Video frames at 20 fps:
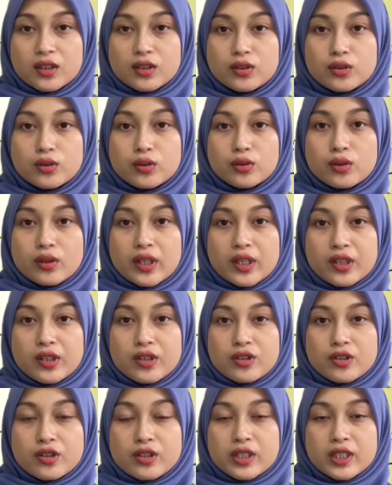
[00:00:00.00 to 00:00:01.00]
to
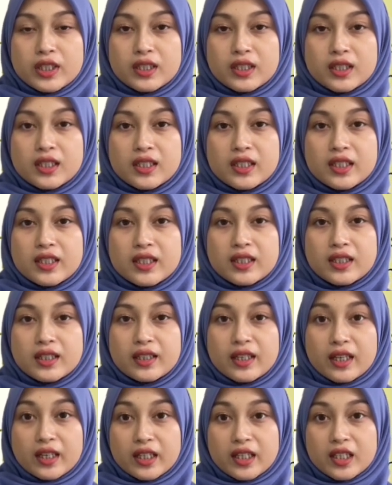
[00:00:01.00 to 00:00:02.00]
accurately
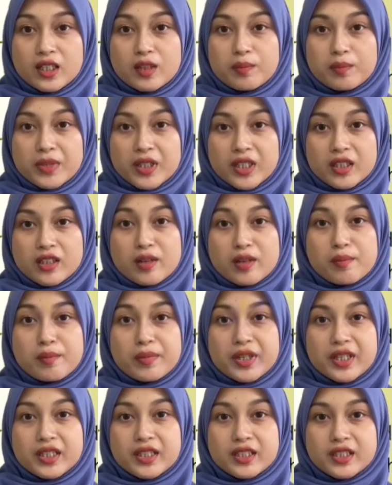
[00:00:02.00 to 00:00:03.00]
detect canopy
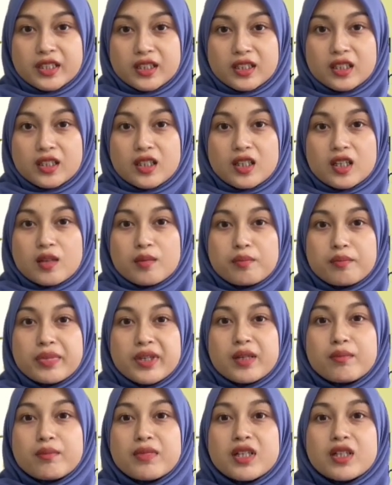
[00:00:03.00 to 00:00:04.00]
temperature,
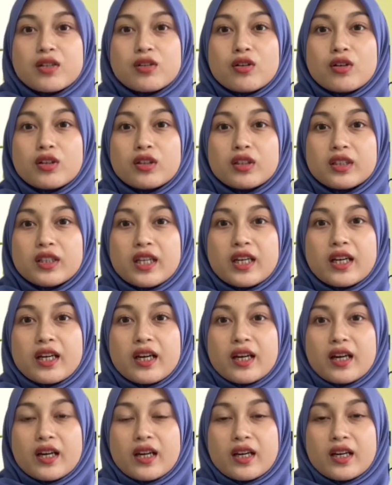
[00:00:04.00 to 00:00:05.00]
pigment contact
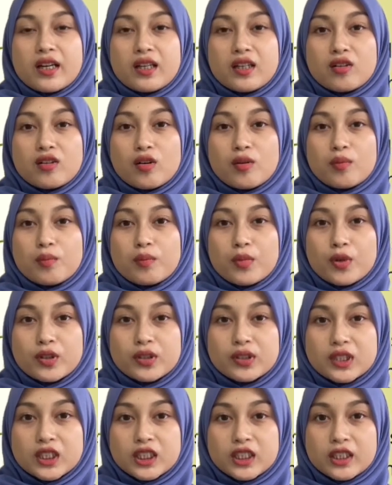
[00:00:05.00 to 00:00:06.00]
and
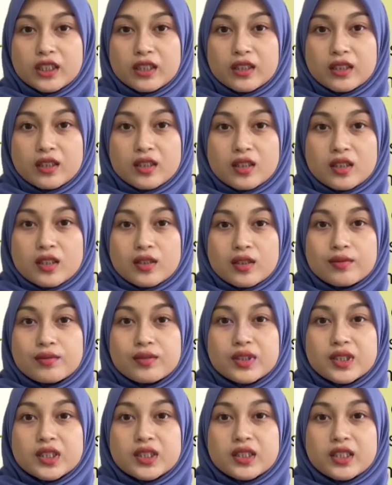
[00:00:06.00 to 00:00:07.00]
composition,
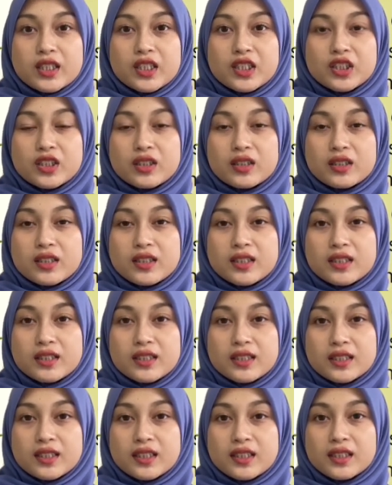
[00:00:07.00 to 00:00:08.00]
vegetation
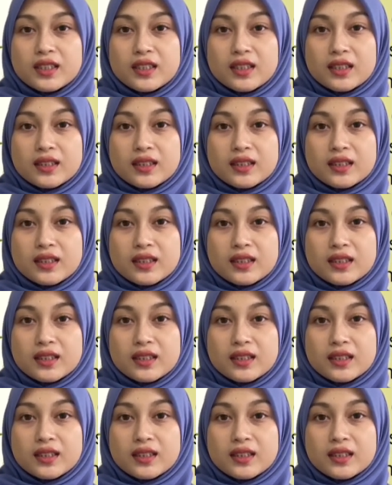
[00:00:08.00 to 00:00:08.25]
indices,